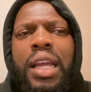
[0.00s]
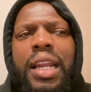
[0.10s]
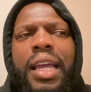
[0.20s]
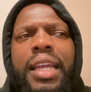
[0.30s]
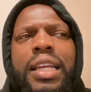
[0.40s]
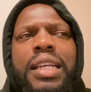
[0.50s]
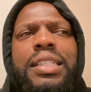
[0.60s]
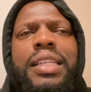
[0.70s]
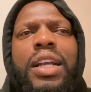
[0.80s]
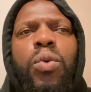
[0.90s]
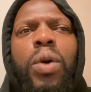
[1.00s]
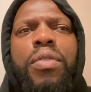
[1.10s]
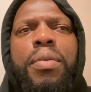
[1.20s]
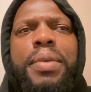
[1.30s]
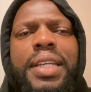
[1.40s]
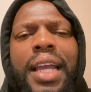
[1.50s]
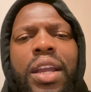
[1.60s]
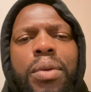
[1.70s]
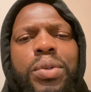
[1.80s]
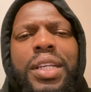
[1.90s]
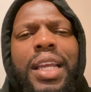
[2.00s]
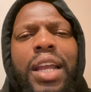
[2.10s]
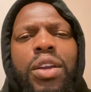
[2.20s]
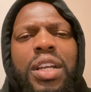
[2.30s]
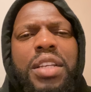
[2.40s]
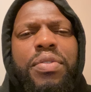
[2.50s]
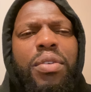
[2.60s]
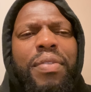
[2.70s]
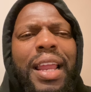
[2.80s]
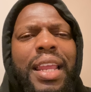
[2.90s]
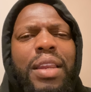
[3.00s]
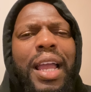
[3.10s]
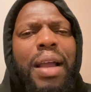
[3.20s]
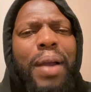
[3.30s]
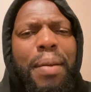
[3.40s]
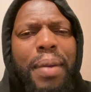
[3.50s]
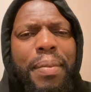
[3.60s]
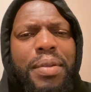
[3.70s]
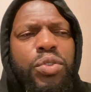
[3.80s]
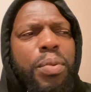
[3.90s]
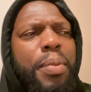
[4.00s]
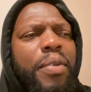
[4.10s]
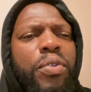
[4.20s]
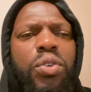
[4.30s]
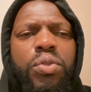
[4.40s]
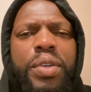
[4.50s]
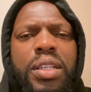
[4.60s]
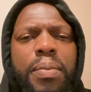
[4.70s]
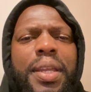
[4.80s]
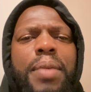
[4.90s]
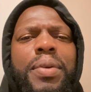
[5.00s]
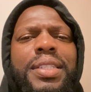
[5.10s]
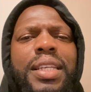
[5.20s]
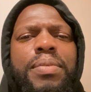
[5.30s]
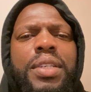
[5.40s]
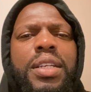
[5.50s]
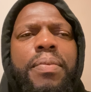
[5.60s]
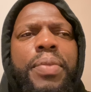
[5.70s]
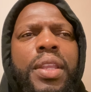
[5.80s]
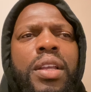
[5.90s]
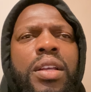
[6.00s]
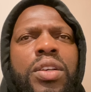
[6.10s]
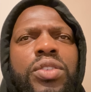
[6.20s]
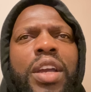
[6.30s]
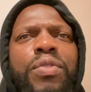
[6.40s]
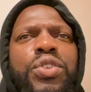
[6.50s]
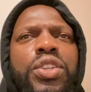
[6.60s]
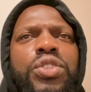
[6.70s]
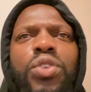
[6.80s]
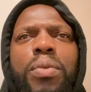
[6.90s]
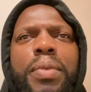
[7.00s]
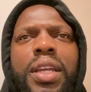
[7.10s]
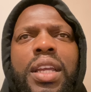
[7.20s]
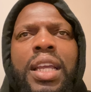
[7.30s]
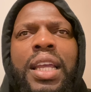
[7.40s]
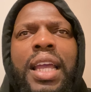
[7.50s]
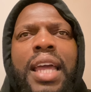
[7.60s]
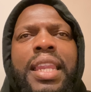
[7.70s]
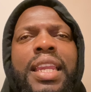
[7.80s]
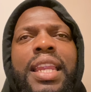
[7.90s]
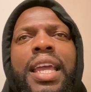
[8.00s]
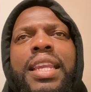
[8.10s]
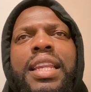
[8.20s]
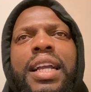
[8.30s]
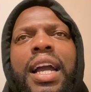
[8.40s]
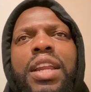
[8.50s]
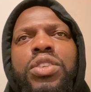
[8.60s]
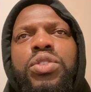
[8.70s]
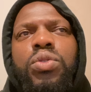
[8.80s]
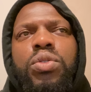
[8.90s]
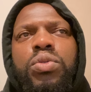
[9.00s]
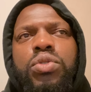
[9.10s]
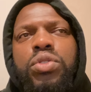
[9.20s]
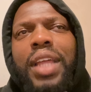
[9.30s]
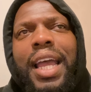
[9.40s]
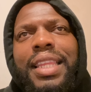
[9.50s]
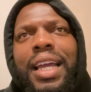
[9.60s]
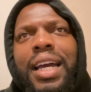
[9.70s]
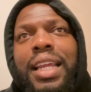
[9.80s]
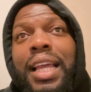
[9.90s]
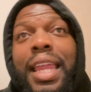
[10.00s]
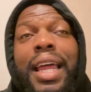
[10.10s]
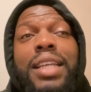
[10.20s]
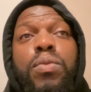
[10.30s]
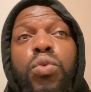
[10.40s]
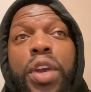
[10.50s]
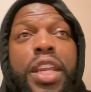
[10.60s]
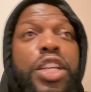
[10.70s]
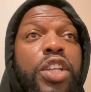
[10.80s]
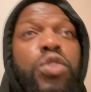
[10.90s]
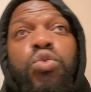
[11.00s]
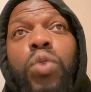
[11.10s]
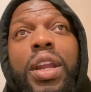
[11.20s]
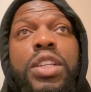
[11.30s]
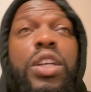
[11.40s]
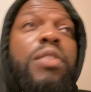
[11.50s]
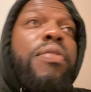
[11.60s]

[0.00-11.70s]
Like it should take a while for me to get angry. Once I get angry, I just felt violated. Like, why am I tripping me up for no reason? Me and him on the same team, so everyone's trying to stop me, and then and it kind of died down. And as I'm walking, he tried to run and tried to